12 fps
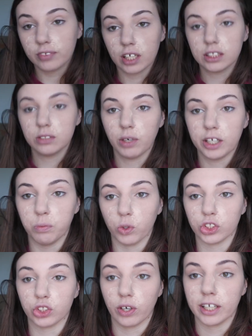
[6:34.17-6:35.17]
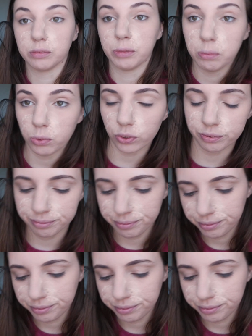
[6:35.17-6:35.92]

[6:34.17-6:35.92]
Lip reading: This is why you moisturize, people.